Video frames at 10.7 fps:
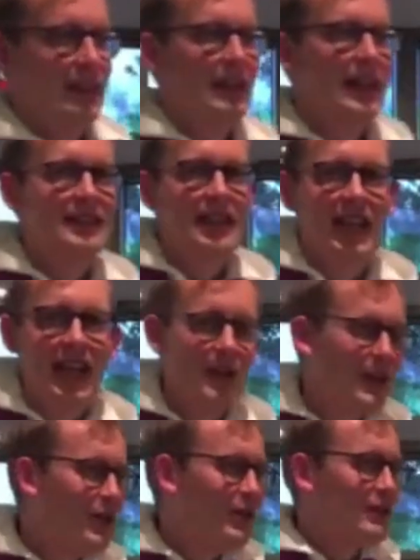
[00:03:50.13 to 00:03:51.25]
Let's get
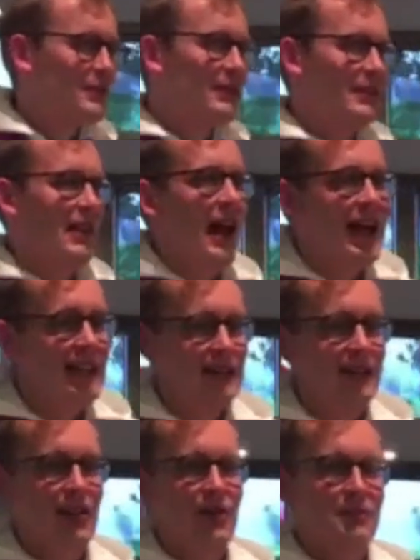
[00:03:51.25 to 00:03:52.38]
out the Christmas lights
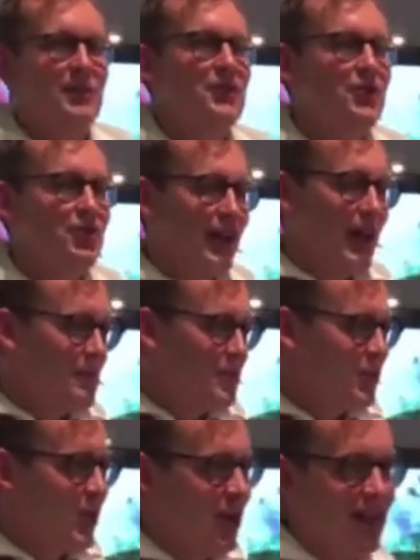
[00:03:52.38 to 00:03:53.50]
and the Christmas tree. I'm
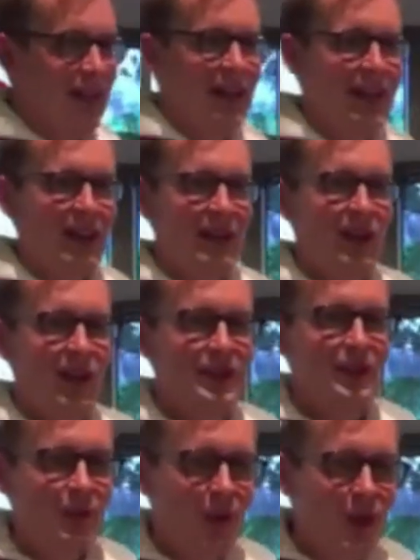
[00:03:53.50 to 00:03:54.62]
sure lots
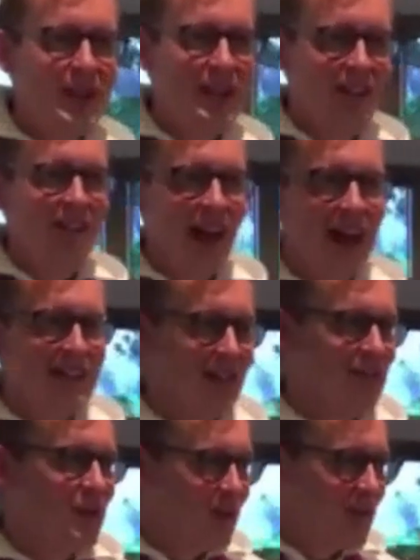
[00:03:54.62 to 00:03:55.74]
of you have already done that. So
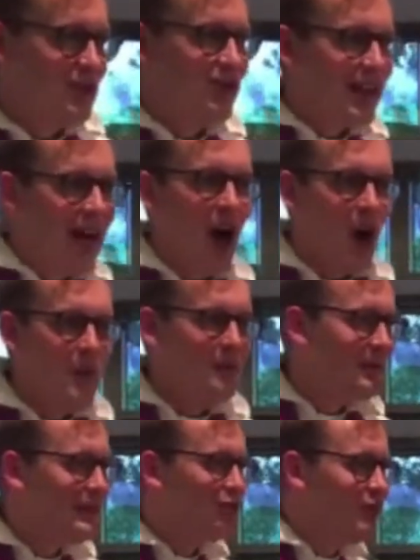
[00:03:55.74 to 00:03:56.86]
I've got the tree at
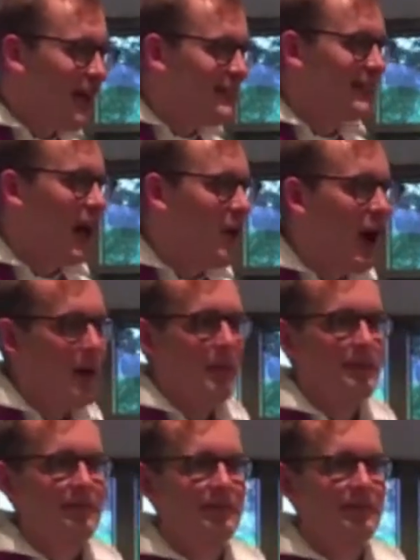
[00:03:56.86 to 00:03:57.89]
home ready to go.